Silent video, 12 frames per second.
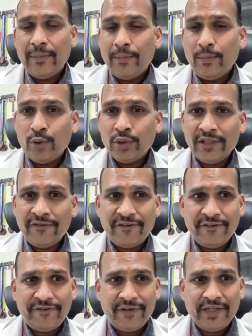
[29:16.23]
more than
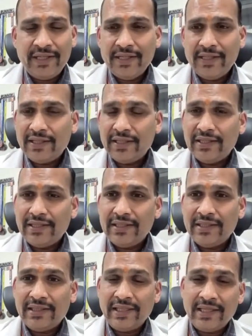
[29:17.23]
50,
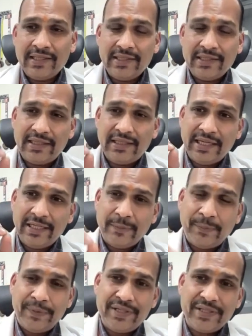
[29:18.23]
then
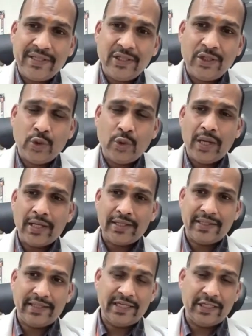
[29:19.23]
that patient require
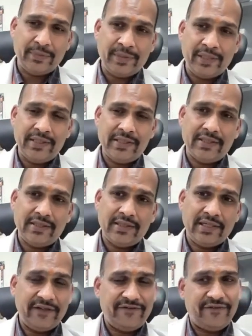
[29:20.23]
treatment
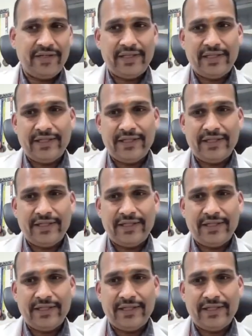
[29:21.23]
definitely.